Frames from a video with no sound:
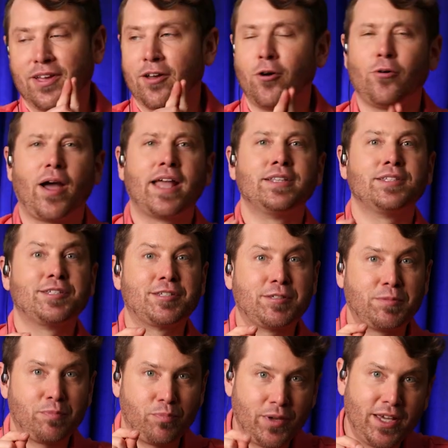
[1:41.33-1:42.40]
Oh, and
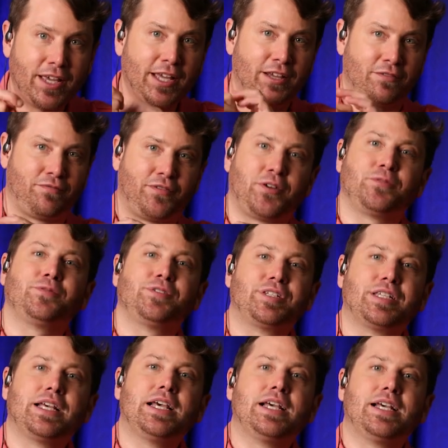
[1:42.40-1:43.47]
speaking of
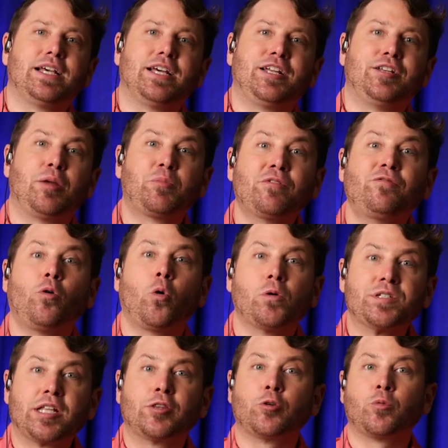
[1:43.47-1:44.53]
phones, number 4
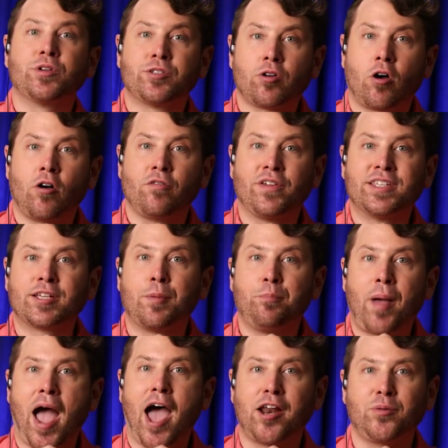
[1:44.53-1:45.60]
is that the Resolve is
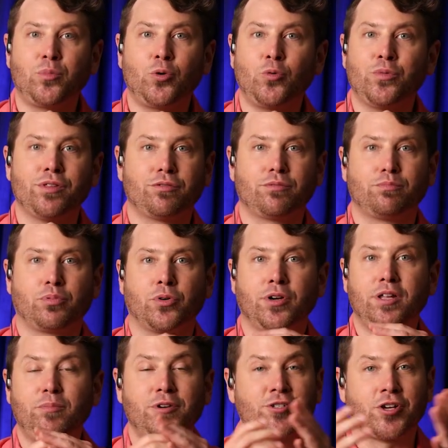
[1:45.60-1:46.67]
compatible with
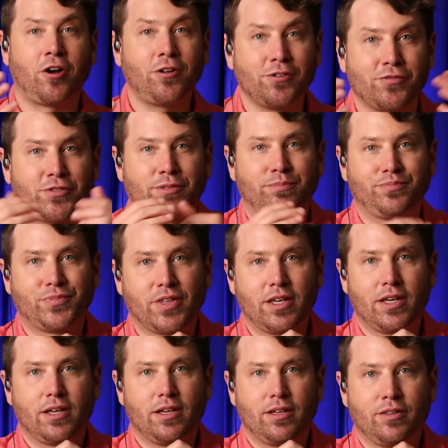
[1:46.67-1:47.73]
pretty much all of them.
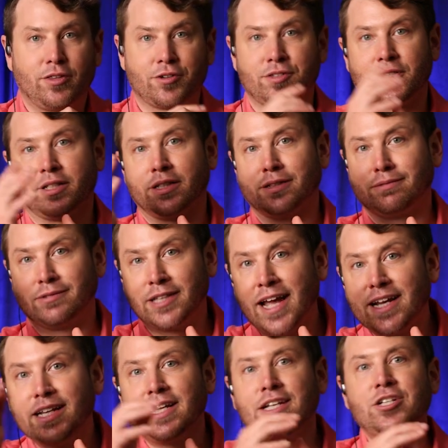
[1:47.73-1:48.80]
There's the
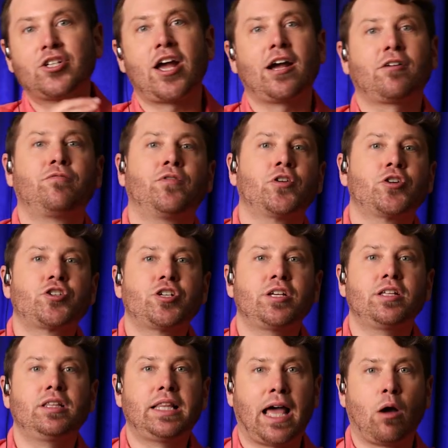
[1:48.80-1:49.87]
Lightning Jack
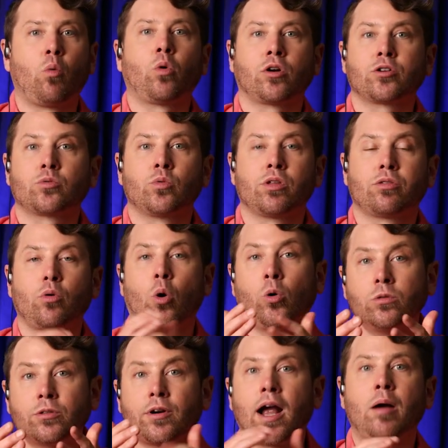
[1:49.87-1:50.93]
version that works with
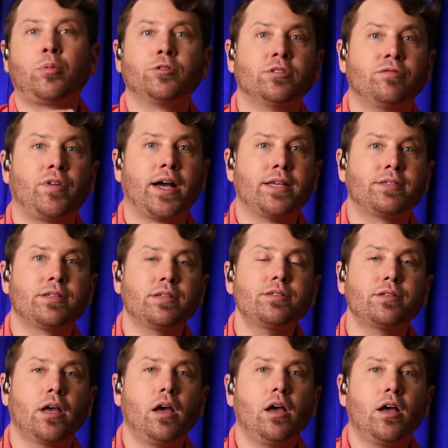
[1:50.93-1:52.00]
older Apple
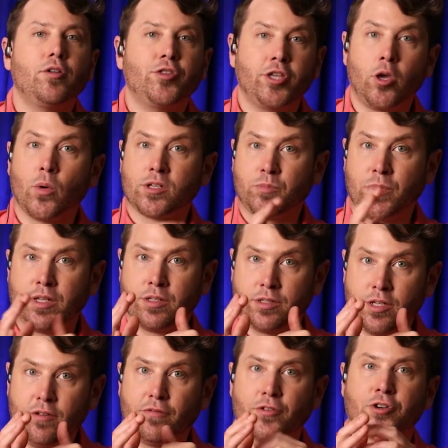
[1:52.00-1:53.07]
devices, the
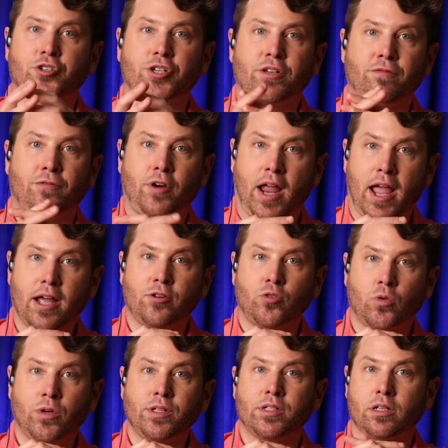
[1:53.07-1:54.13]
USB-C version for
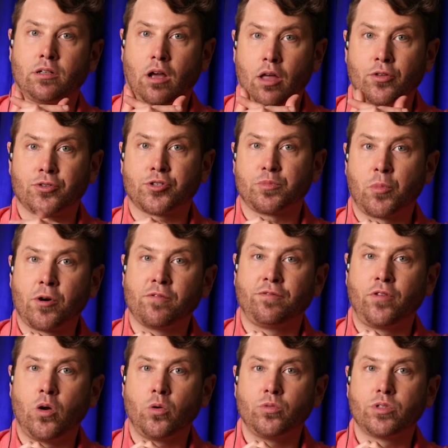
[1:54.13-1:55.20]
Androids and other
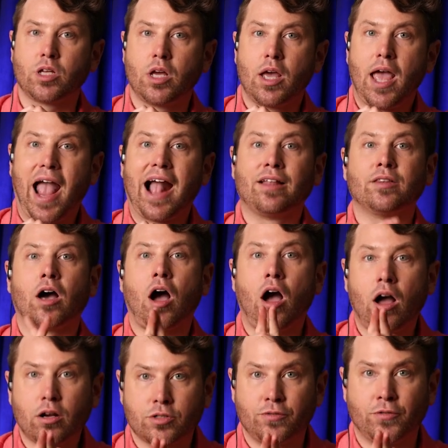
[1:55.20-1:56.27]
smartphones, and the
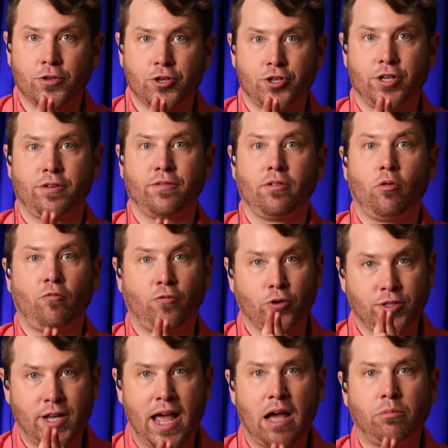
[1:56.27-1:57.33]
aux version for
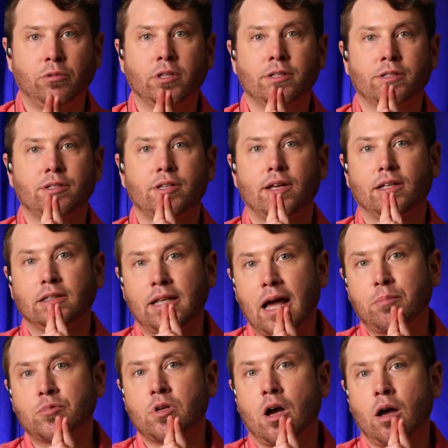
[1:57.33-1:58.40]
tablets,
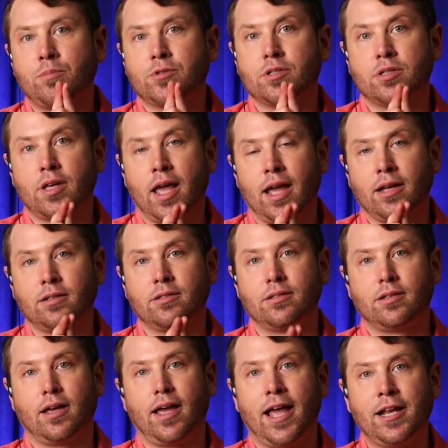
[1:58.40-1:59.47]
laptops,
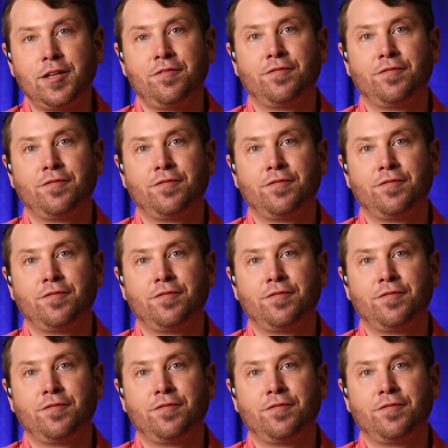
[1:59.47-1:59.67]
and any